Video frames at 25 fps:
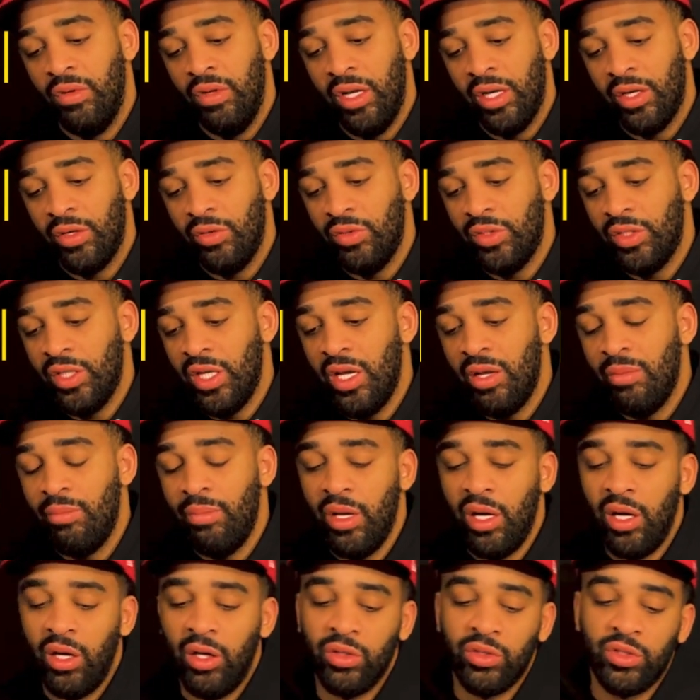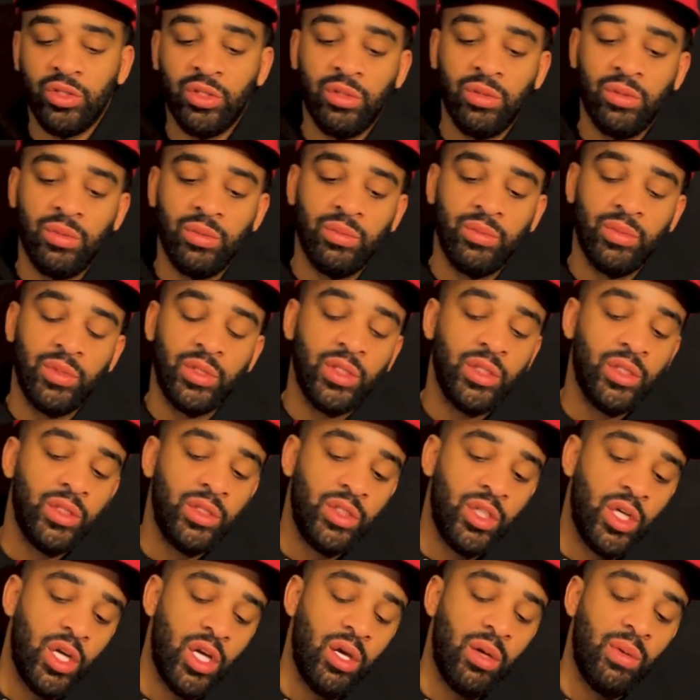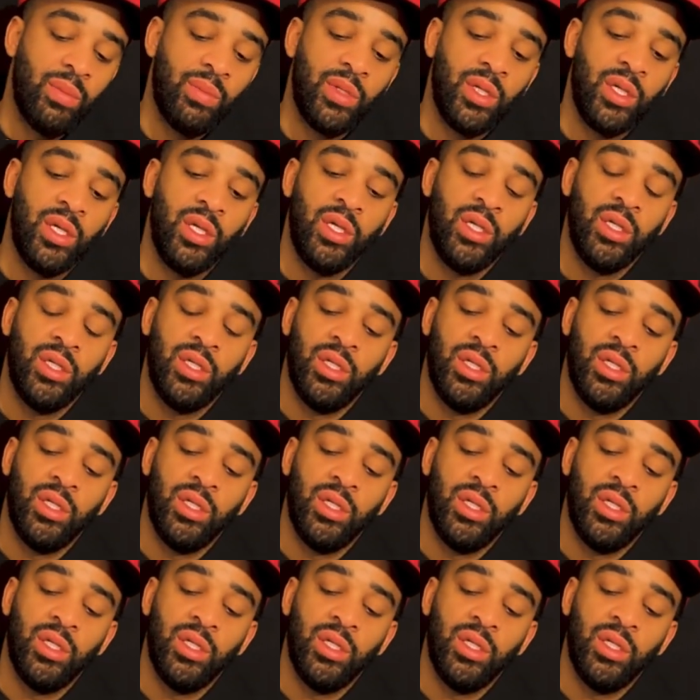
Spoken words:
like you said, Belgium to Germany,